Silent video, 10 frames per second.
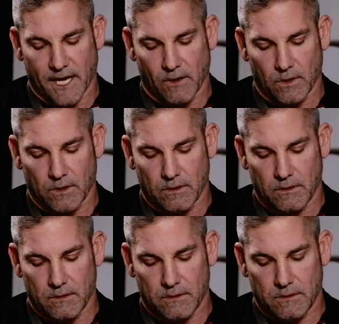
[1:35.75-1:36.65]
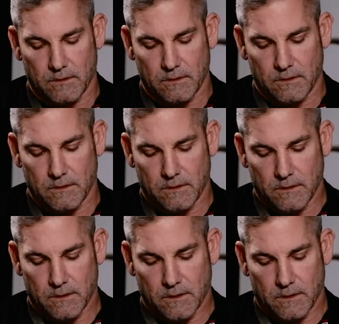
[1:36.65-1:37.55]
hour
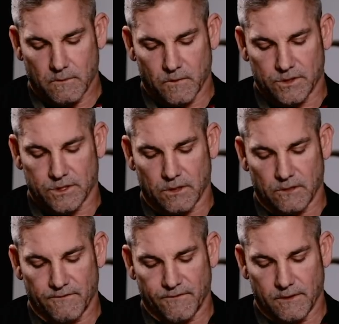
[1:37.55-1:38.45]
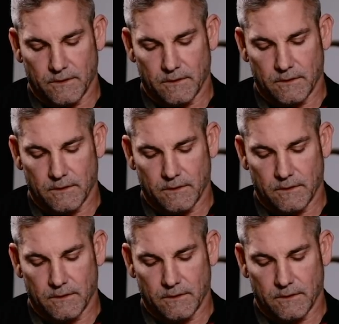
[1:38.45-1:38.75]
reserve.